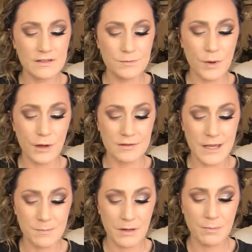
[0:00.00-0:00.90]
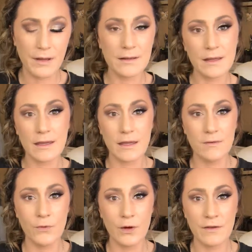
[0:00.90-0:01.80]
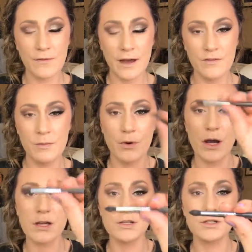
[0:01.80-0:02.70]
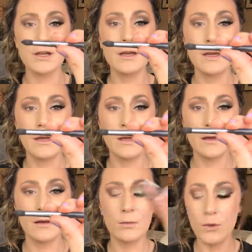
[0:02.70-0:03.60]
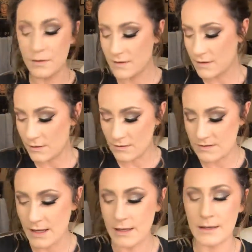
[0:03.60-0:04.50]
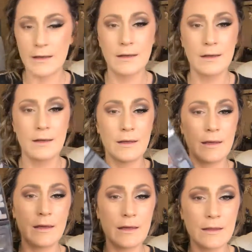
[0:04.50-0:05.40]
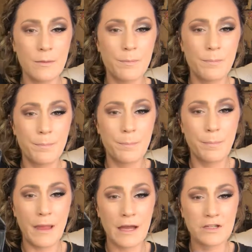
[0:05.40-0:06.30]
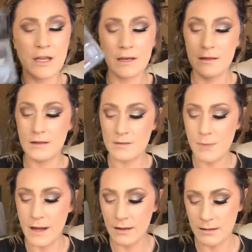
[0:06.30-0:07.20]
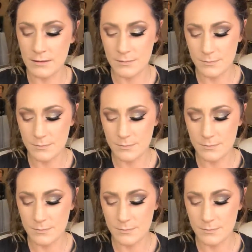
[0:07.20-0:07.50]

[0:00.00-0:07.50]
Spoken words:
Small Tapered Blending E45 brush, and I'm going to use that in the black shade in this palette.